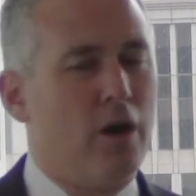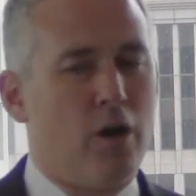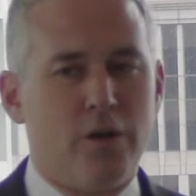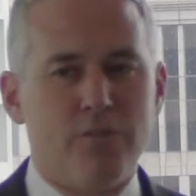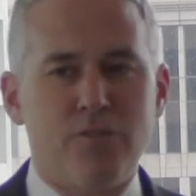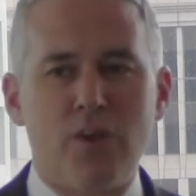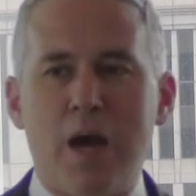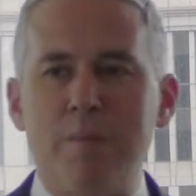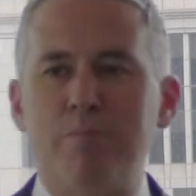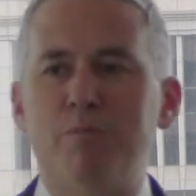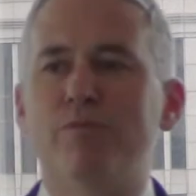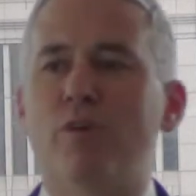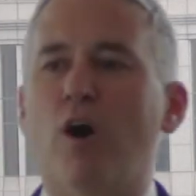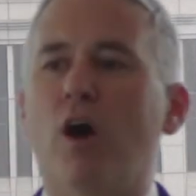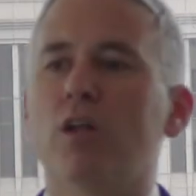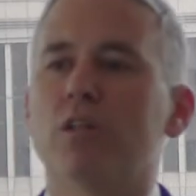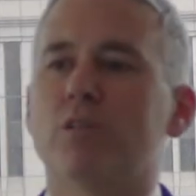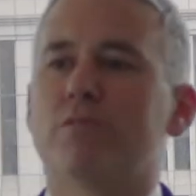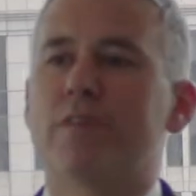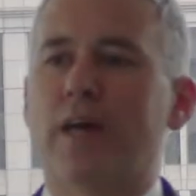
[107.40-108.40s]
On top of
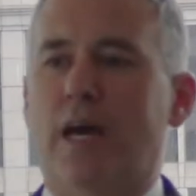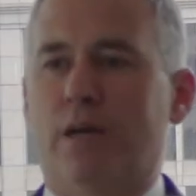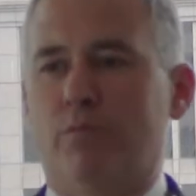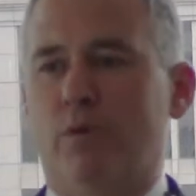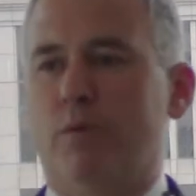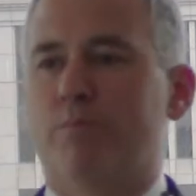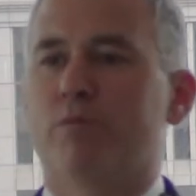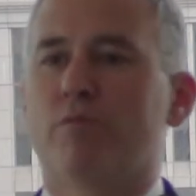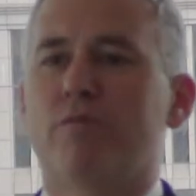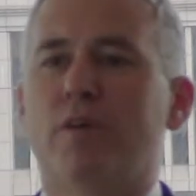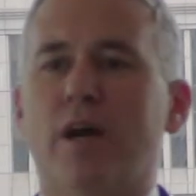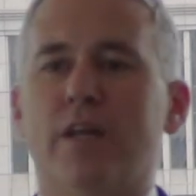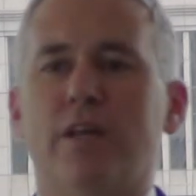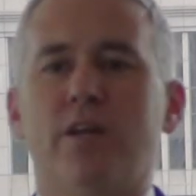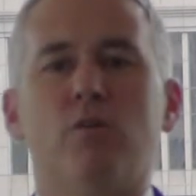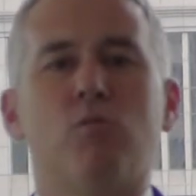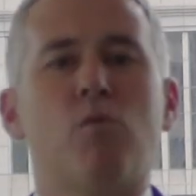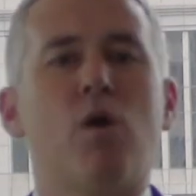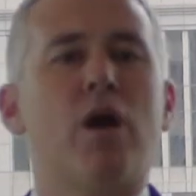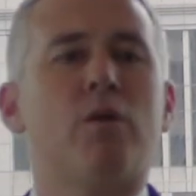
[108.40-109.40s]
all of that, we
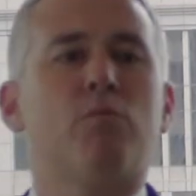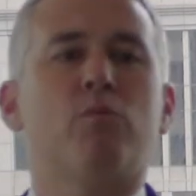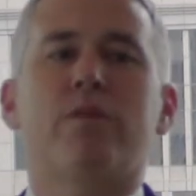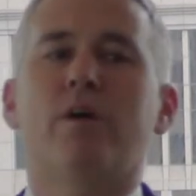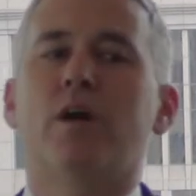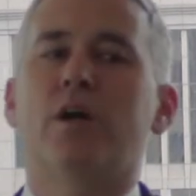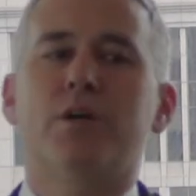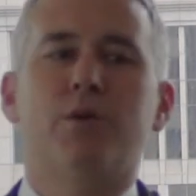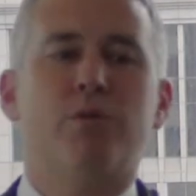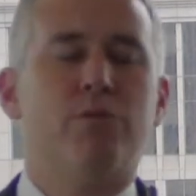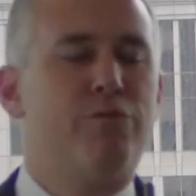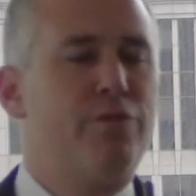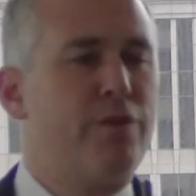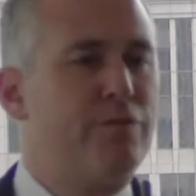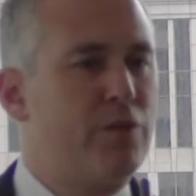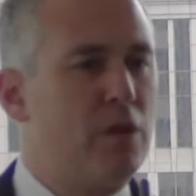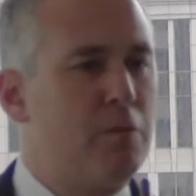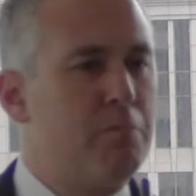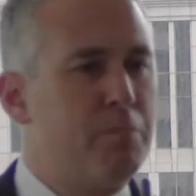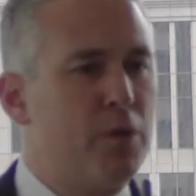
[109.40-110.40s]
provided Iran with
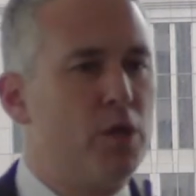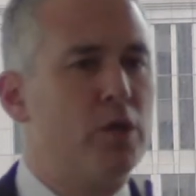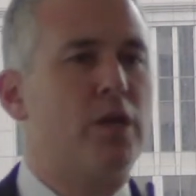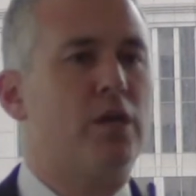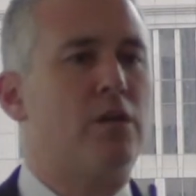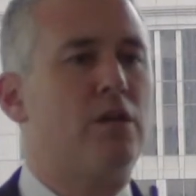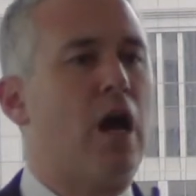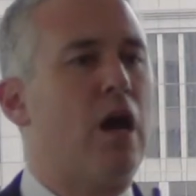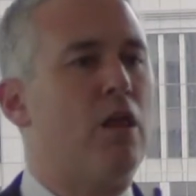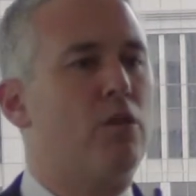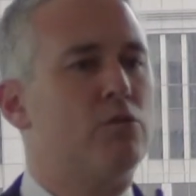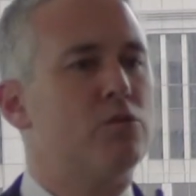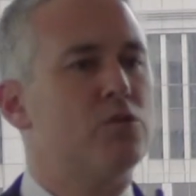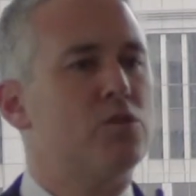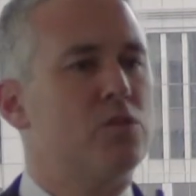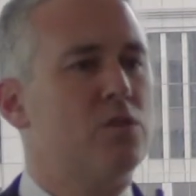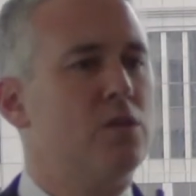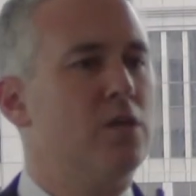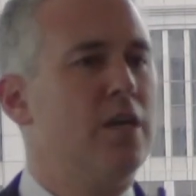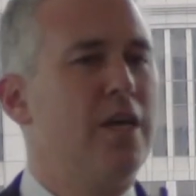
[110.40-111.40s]
$150 billion
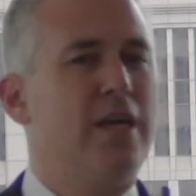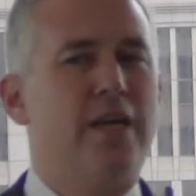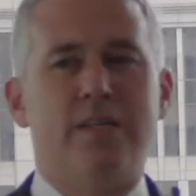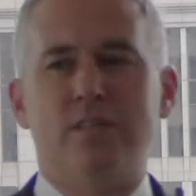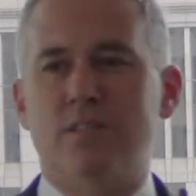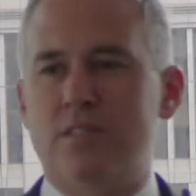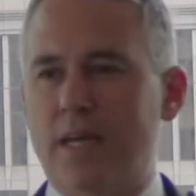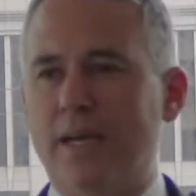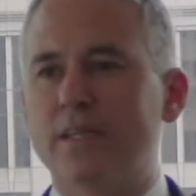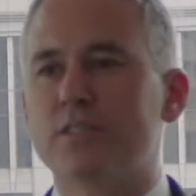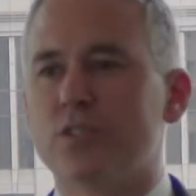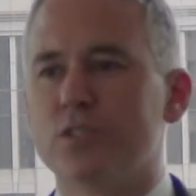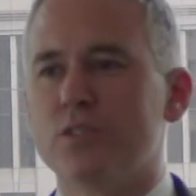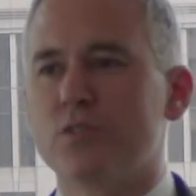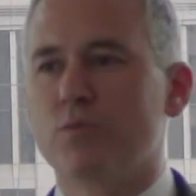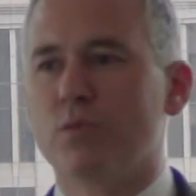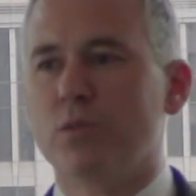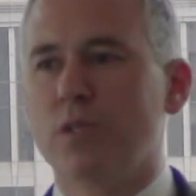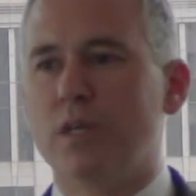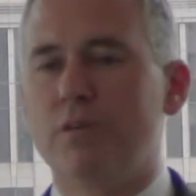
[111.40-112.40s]
in
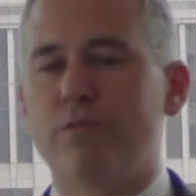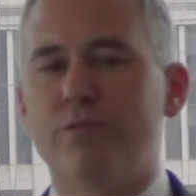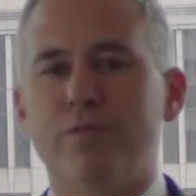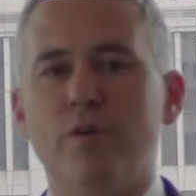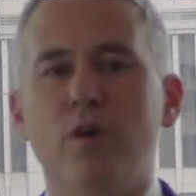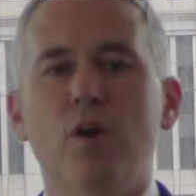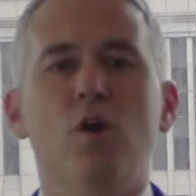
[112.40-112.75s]
sanctions relief.